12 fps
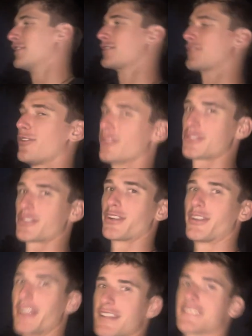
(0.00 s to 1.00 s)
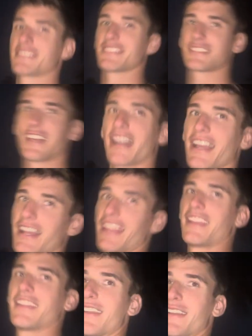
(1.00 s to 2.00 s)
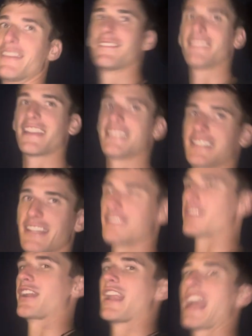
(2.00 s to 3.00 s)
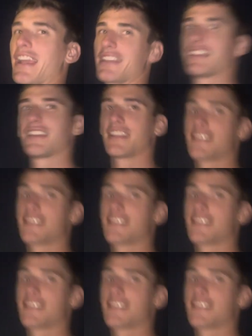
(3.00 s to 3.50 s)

culture and society that is interconnected and